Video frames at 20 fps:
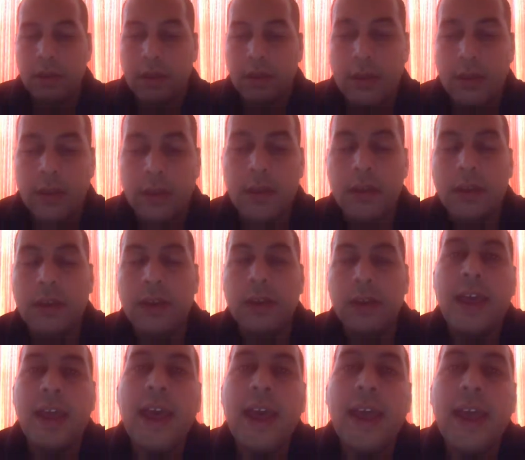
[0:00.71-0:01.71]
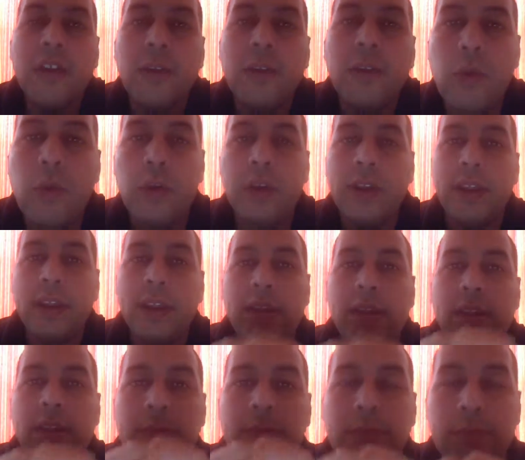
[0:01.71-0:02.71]
Hi, good
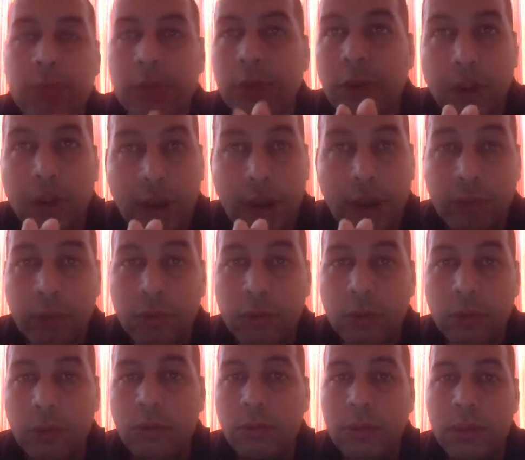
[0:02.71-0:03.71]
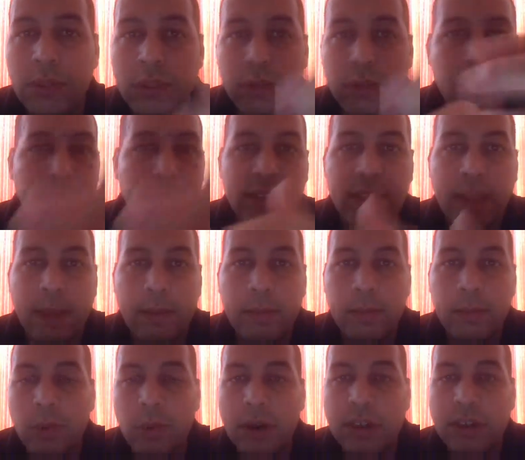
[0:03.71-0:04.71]
morning and good afternoon, what
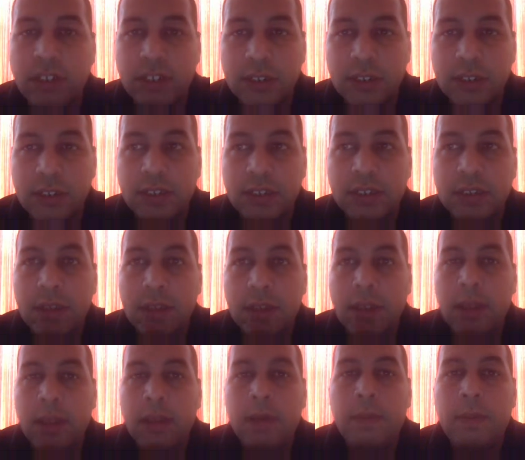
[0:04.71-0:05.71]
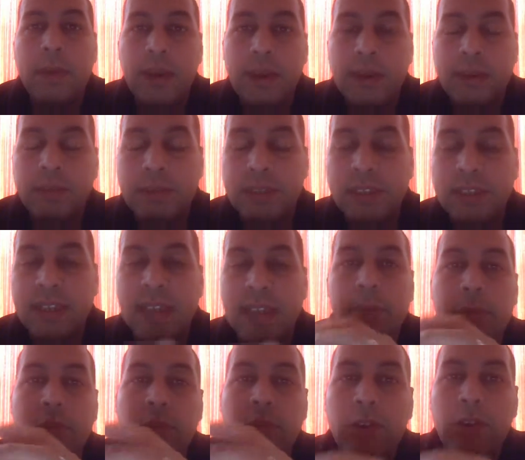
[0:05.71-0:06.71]
time you're watching this. My name is
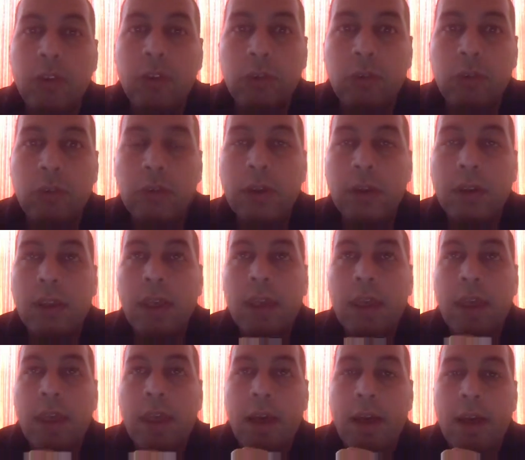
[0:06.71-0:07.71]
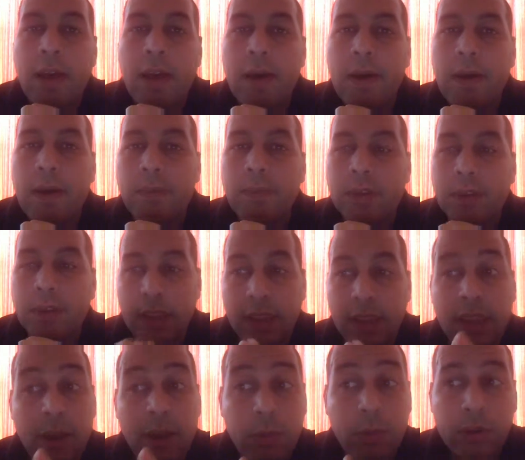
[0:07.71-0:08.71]
Samuel Cologne.
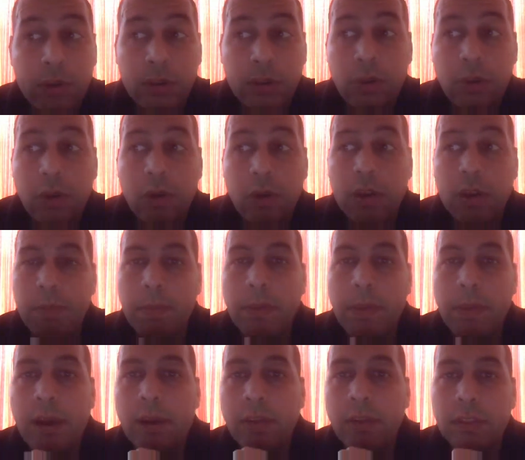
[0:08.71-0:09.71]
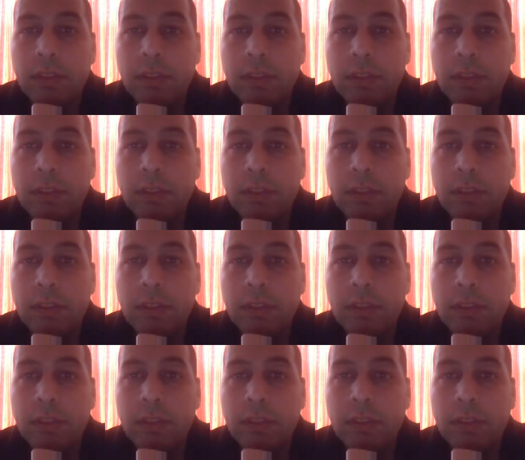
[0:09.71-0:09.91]
Today I want to talk about